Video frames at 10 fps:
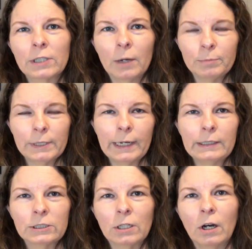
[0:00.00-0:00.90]

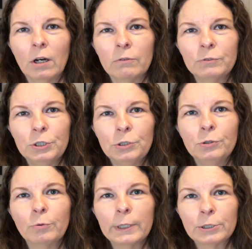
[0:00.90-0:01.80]
updates of
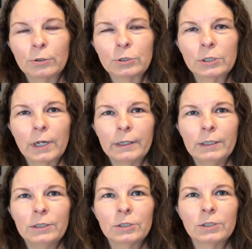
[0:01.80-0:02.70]
new research
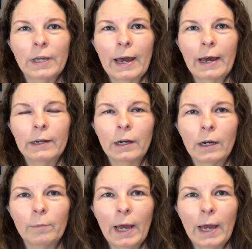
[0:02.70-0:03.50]
studies that um,